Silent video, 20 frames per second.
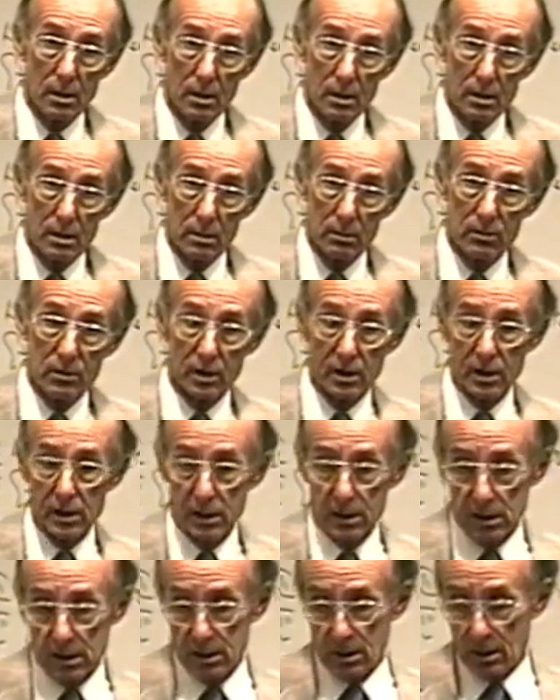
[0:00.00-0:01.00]

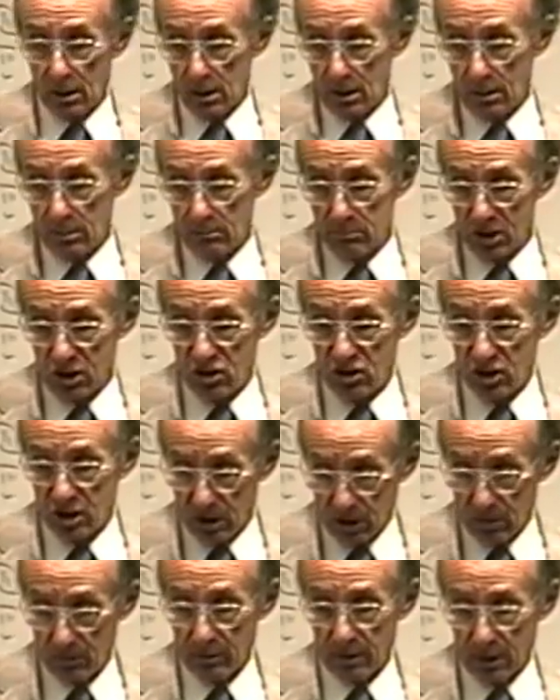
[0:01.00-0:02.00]
The
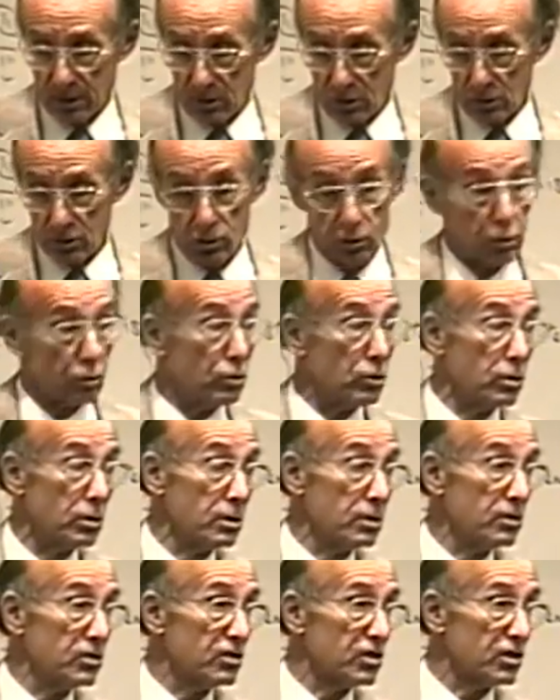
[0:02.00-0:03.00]
material
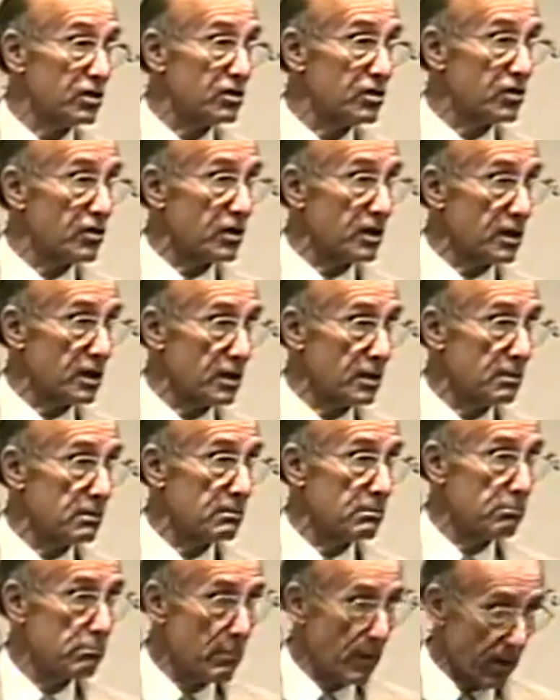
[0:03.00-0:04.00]
cause is the
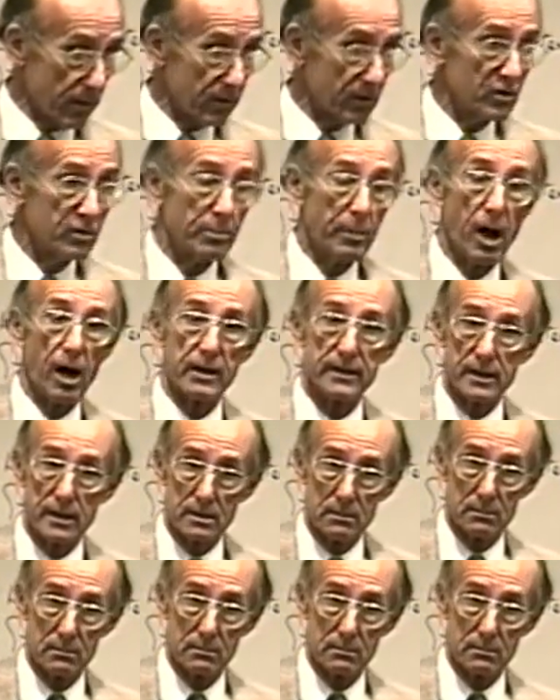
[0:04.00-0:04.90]
mother's body.